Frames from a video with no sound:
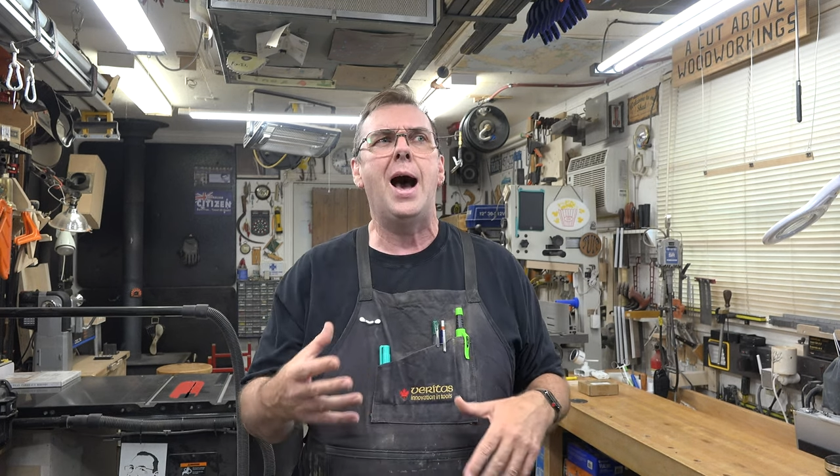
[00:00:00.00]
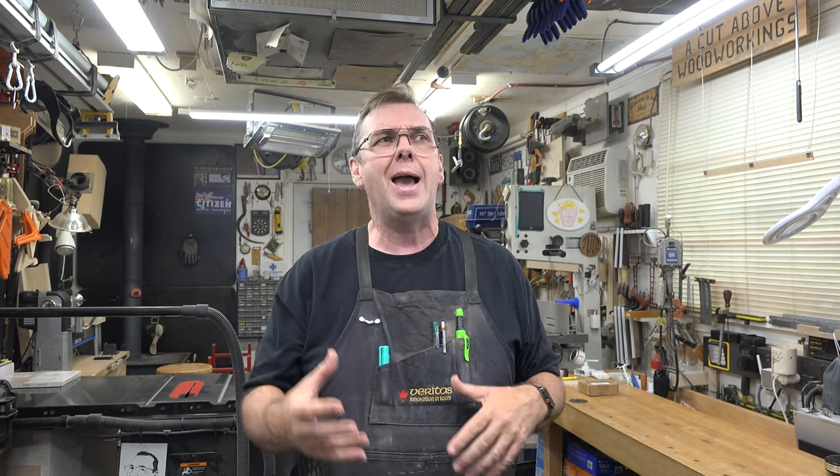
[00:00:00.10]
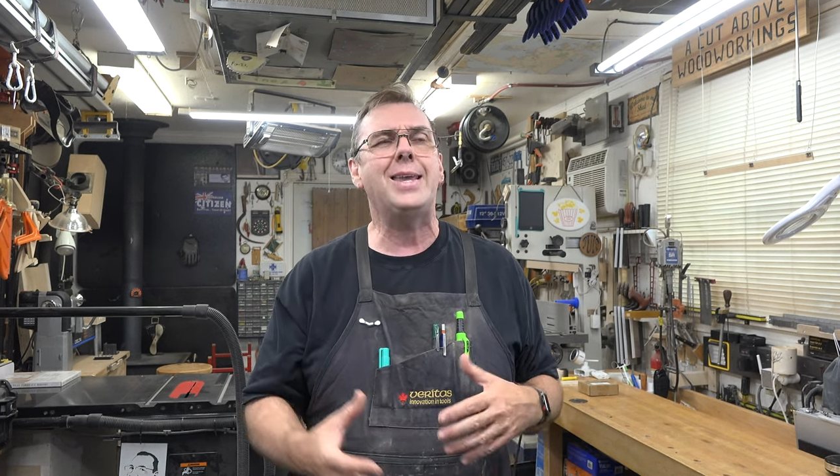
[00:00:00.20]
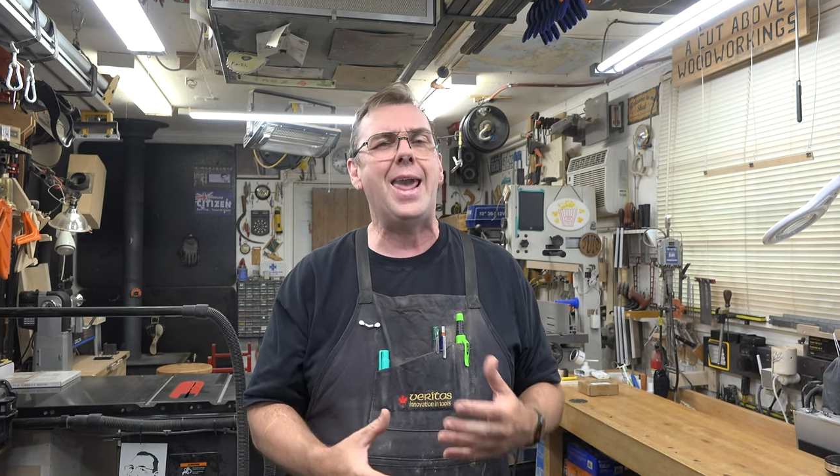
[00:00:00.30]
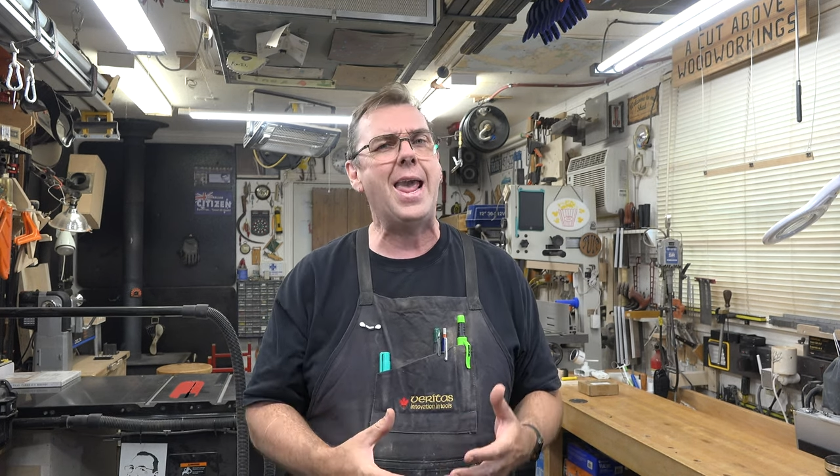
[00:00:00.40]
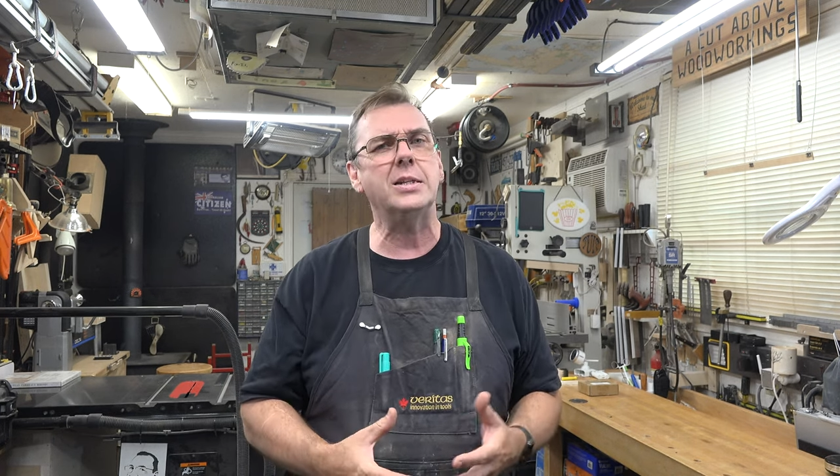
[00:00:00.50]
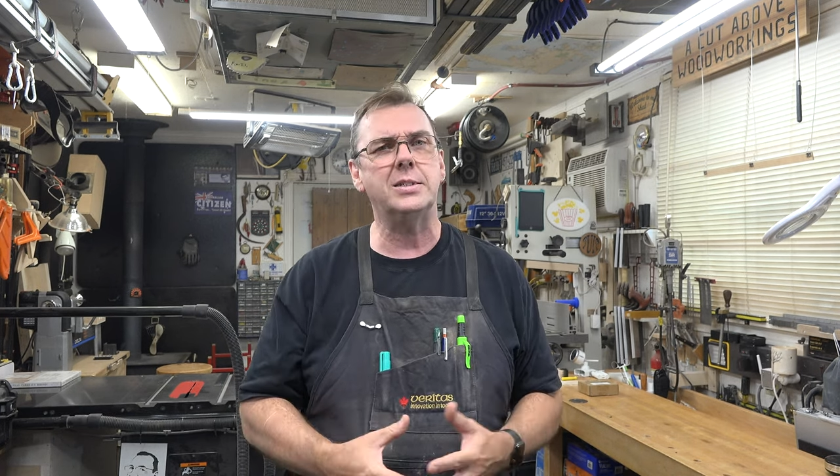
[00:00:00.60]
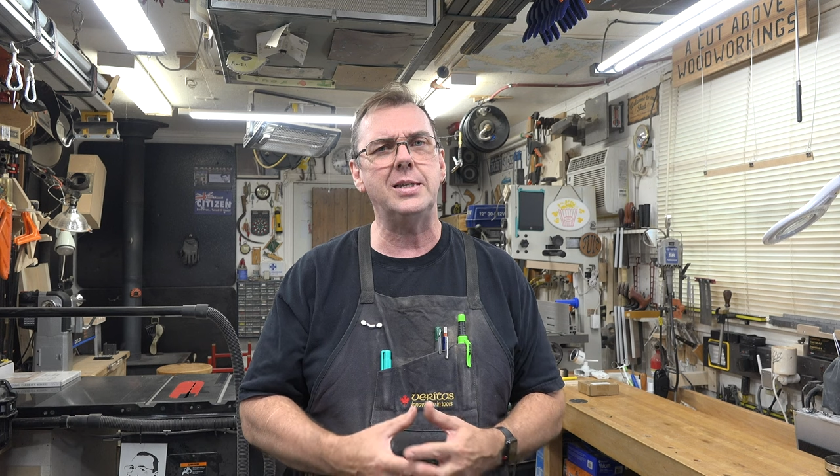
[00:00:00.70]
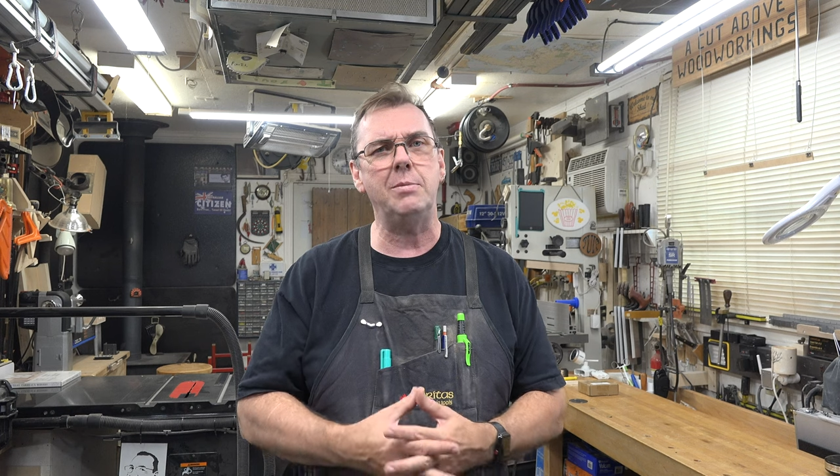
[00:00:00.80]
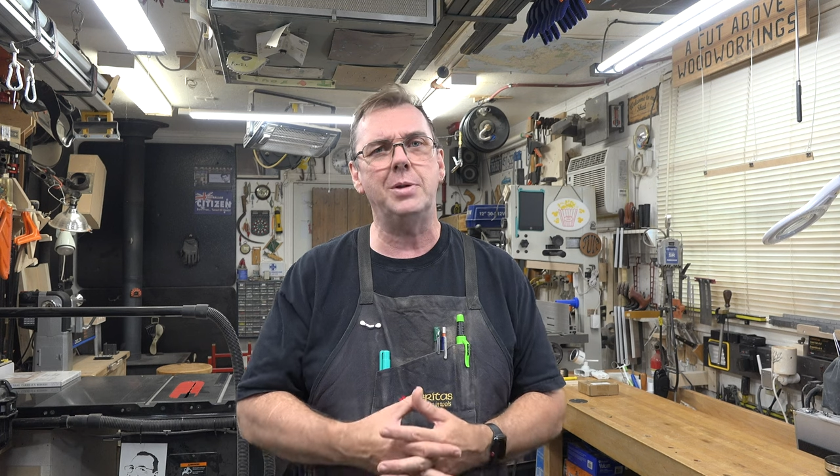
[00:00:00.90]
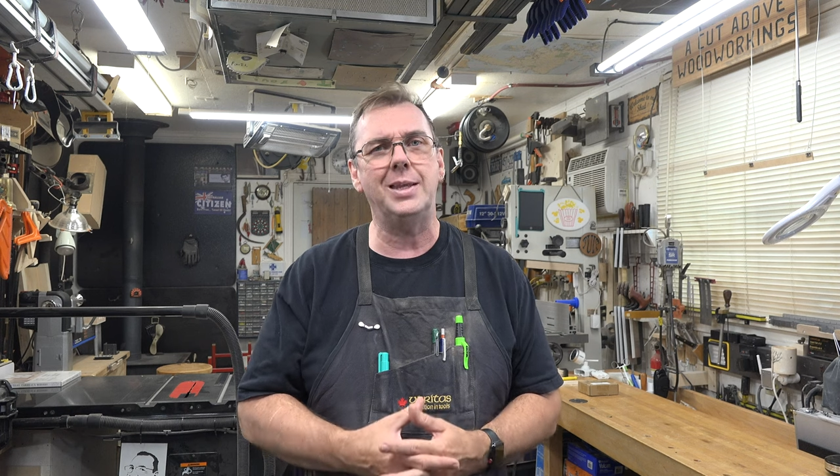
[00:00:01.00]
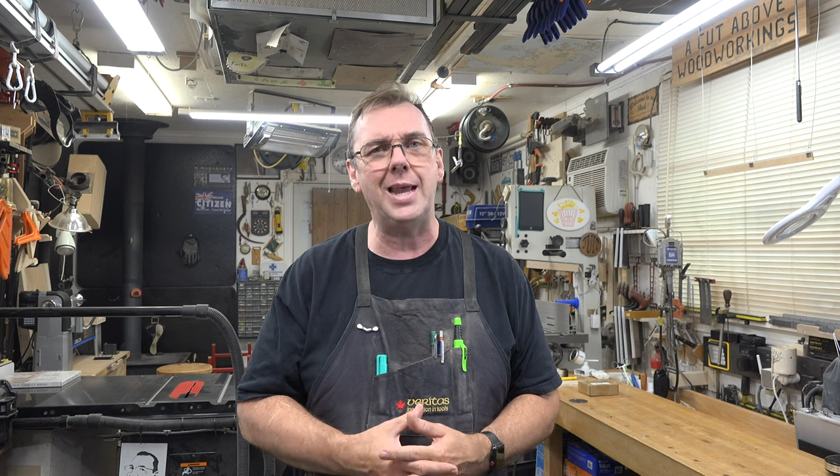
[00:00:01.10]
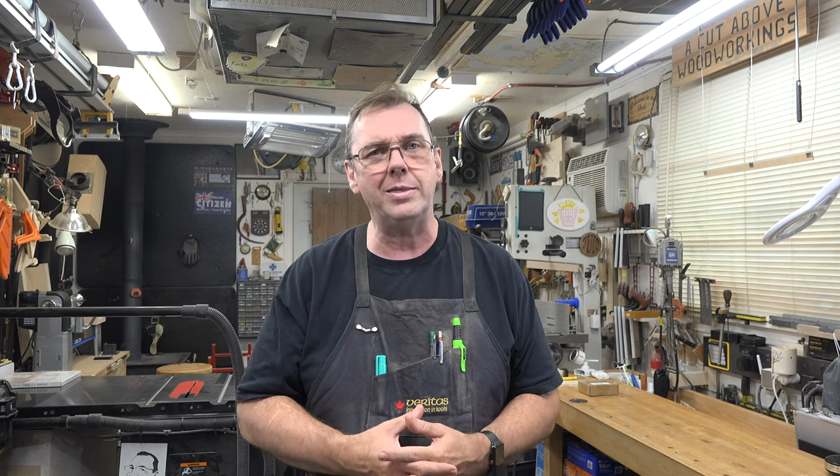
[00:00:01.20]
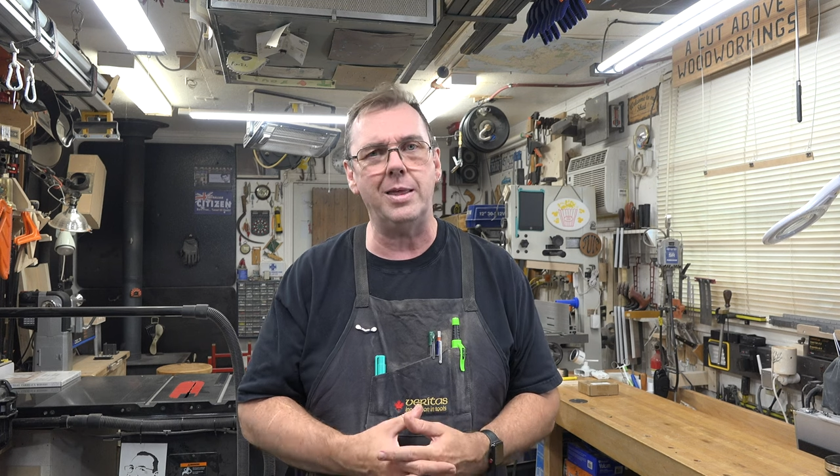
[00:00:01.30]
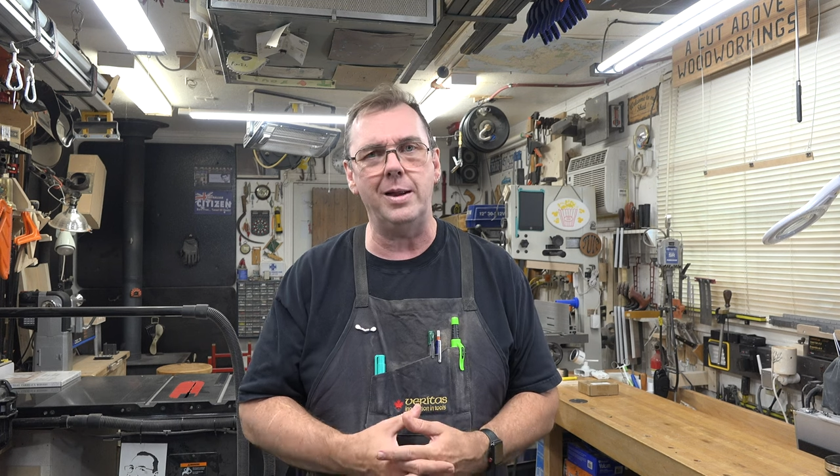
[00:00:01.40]
I can't seem to
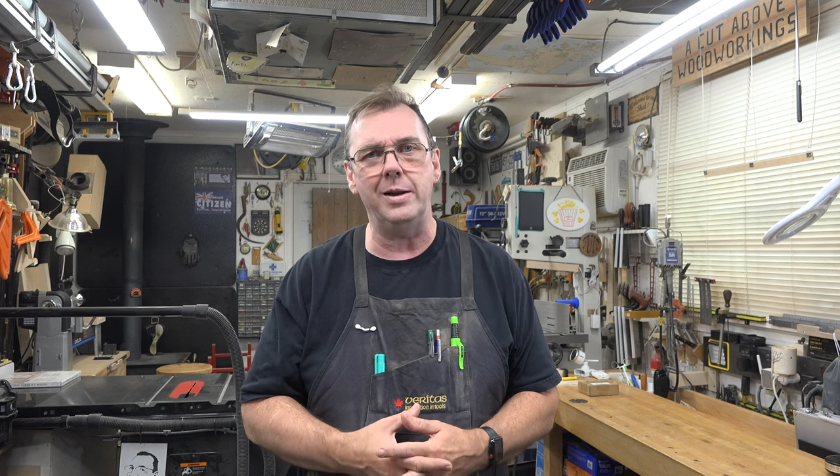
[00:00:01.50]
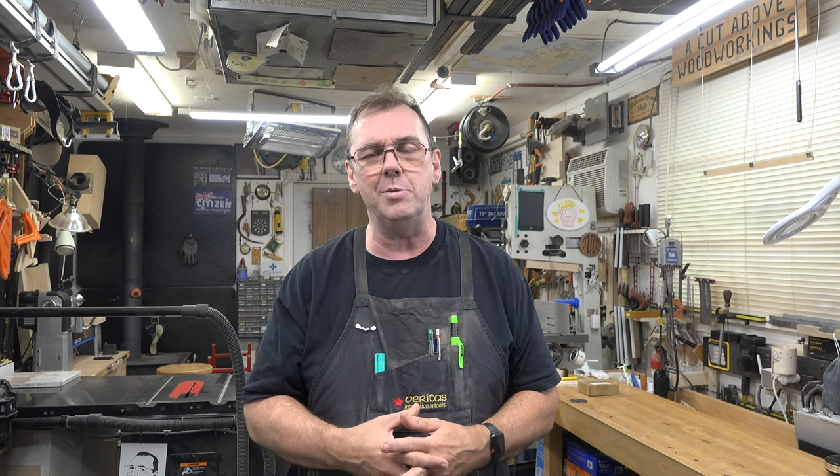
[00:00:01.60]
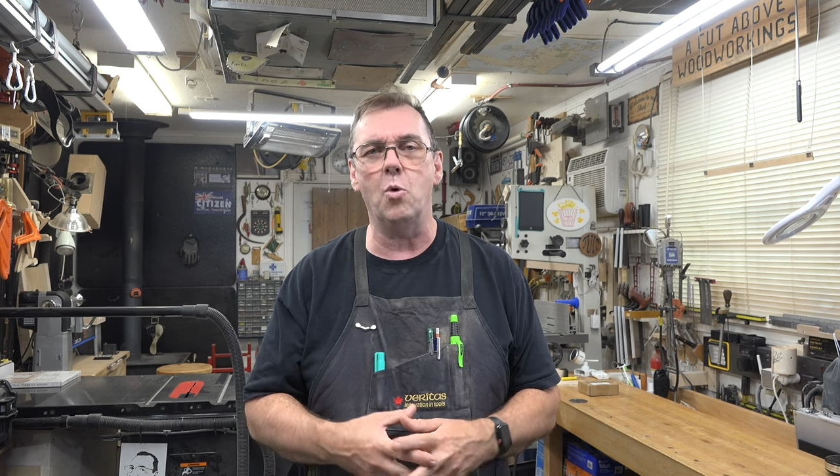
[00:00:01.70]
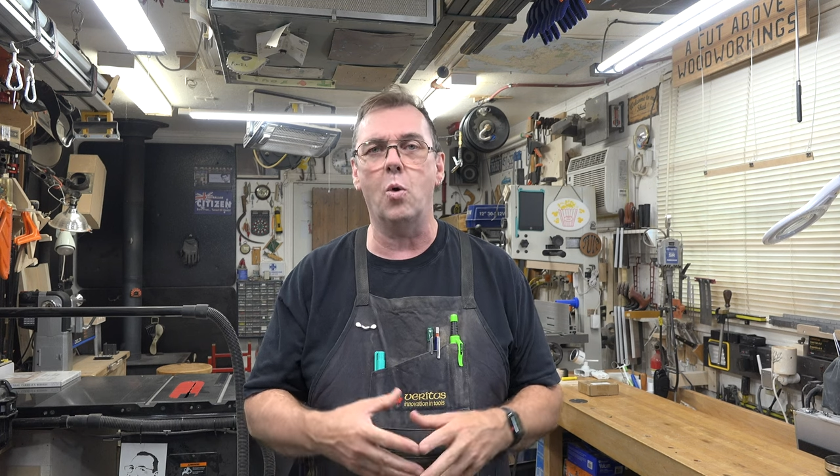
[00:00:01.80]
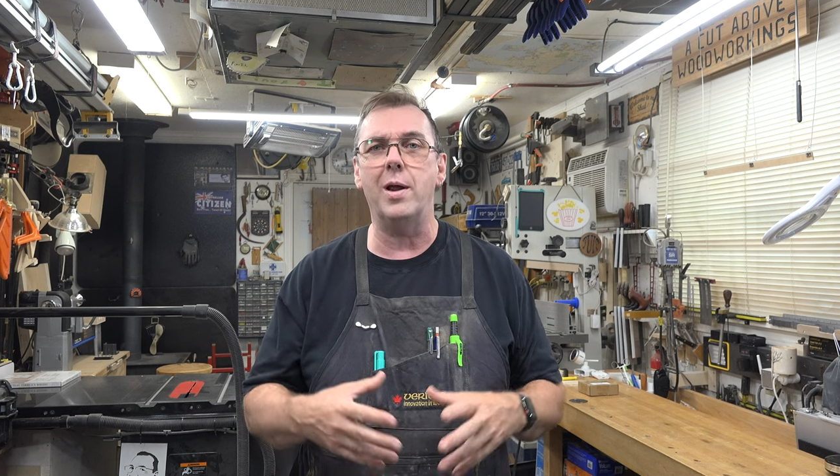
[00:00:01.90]
get that anymore,